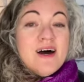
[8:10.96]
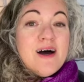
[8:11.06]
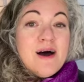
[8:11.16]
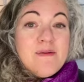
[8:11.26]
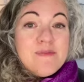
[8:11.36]

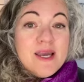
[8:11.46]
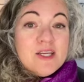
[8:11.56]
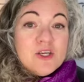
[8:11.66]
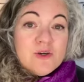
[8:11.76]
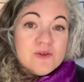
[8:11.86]
and
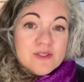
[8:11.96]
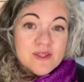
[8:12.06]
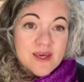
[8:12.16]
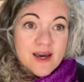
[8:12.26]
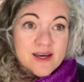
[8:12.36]
use
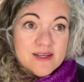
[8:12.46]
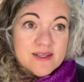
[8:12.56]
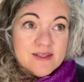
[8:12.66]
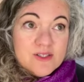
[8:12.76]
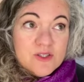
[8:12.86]
that
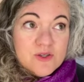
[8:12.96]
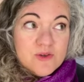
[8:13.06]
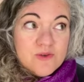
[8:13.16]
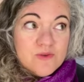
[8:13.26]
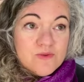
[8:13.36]

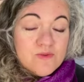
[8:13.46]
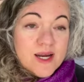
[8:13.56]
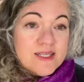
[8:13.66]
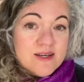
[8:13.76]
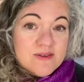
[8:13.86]
to
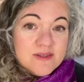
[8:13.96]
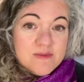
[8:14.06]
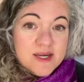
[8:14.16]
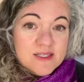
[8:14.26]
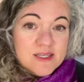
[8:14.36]
write down some
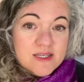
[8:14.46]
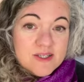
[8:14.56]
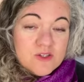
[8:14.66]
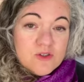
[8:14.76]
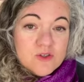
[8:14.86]

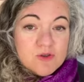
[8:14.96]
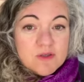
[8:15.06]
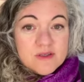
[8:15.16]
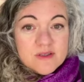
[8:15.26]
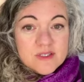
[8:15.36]
ideas or do a
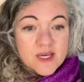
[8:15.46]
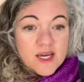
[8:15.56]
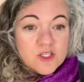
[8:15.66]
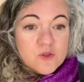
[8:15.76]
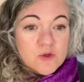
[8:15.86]
little
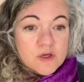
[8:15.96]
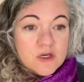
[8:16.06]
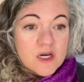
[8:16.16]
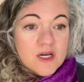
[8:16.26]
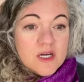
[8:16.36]
sketch
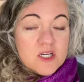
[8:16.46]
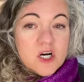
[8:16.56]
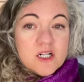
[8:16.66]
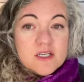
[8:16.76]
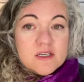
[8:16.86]
or
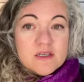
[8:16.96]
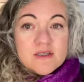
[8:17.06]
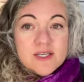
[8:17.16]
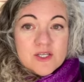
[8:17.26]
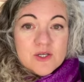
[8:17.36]
color,
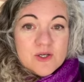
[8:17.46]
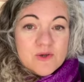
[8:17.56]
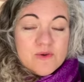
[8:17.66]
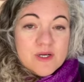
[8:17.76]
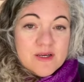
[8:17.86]
you
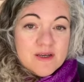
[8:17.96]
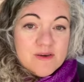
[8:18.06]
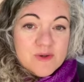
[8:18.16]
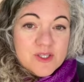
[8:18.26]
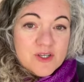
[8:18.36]
know,
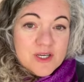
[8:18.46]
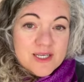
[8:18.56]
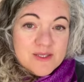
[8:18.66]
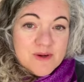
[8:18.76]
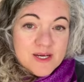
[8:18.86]
with your
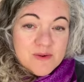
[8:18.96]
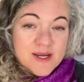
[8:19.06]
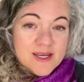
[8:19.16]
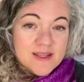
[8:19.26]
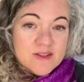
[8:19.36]
kids while you're
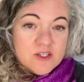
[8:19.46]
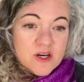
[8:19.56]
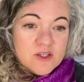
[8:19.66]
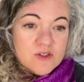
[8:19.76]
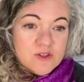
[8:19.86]
waiting in the
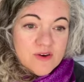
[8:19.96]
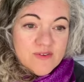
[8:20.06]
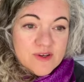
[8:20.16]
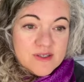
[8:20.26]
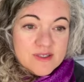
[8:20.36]
doctor's
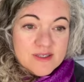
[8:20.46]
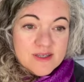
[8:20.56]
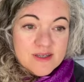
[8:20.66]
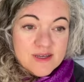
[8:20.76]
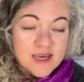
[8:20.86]
office.
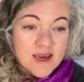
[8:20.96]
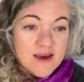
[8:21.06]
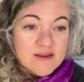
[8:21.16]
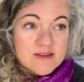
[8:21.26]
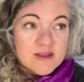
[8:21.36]

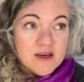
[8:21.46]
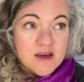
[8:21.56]
And